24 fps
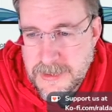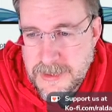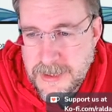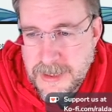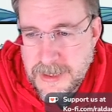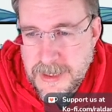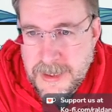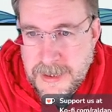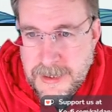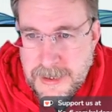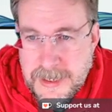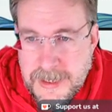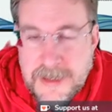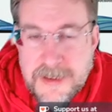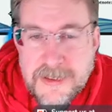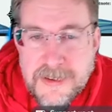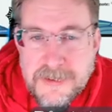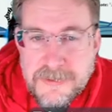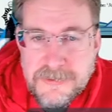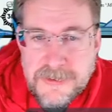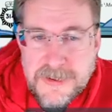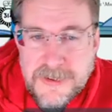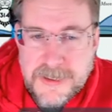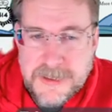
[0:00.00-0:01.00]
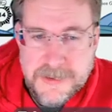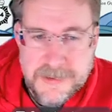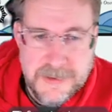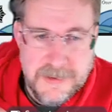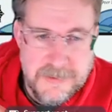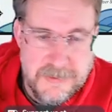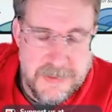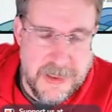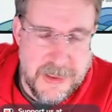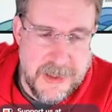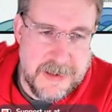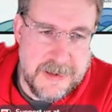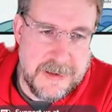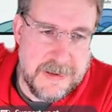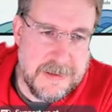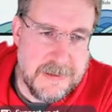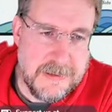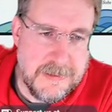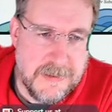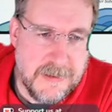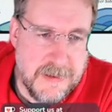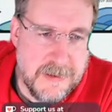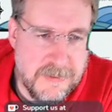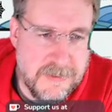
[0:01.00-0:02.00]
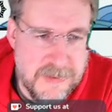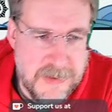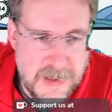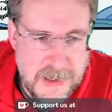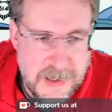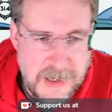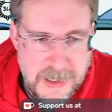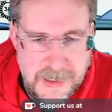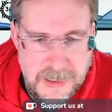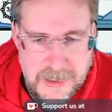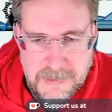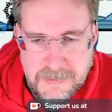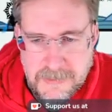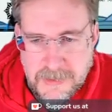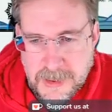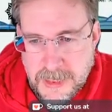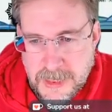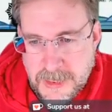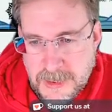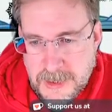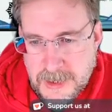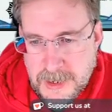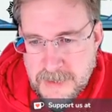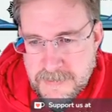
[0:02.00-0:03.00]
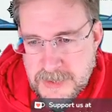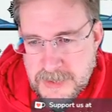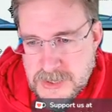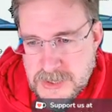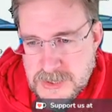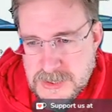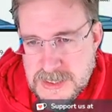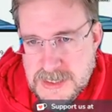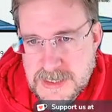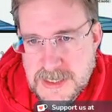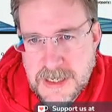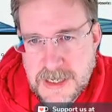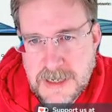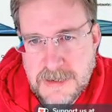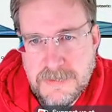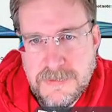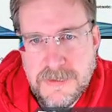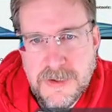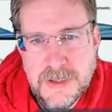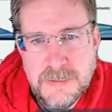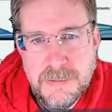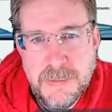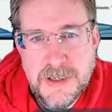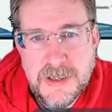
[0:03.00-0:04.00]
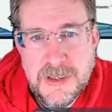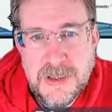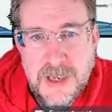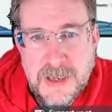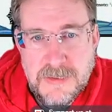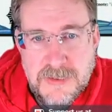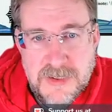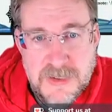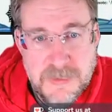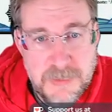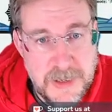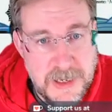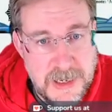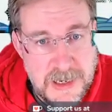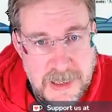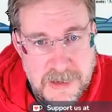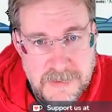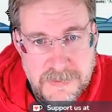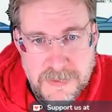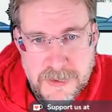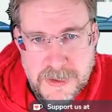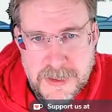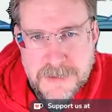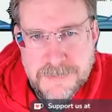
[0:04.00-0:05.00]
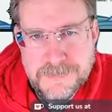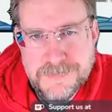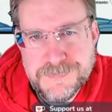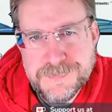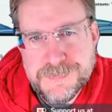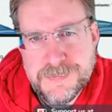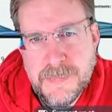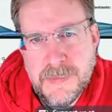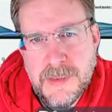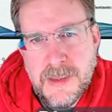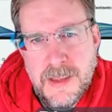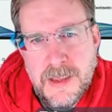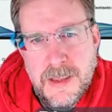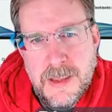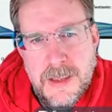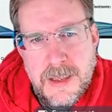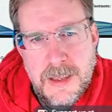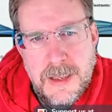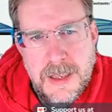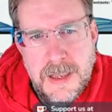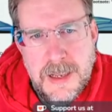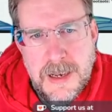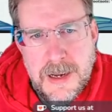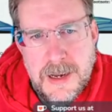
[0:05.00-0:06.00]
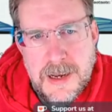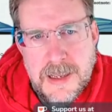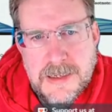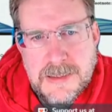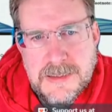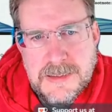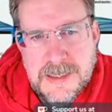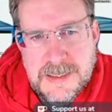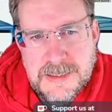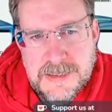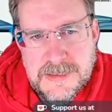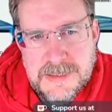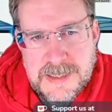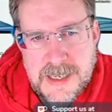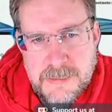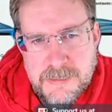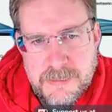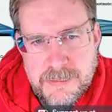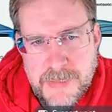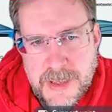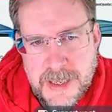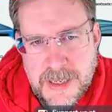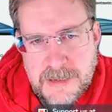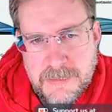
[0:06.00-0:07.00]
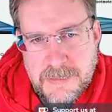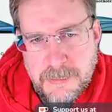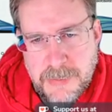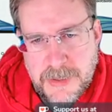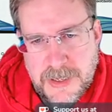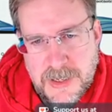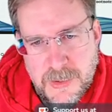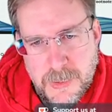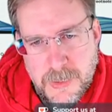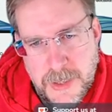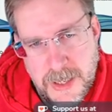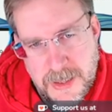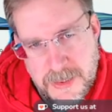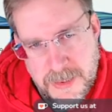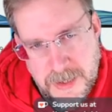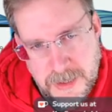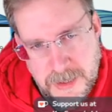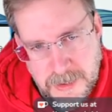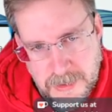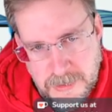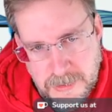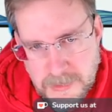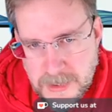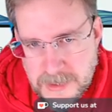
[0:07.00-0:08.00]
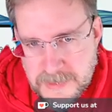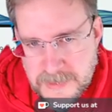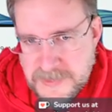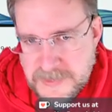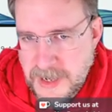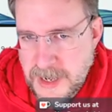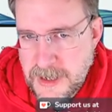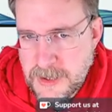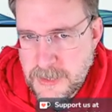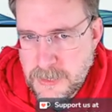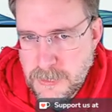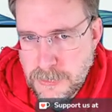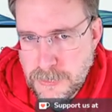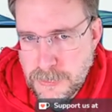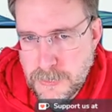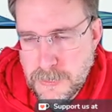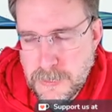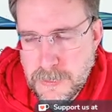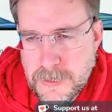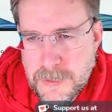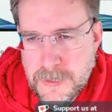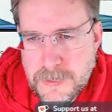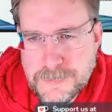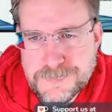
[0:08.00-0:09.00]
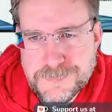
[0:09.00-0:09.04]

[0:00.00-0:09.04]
uh, in the field, if that is, if you like, rather than having to study for it. But you have to spend luck for it. Luck does come back a bit quicker than Instana Cthulhu, though.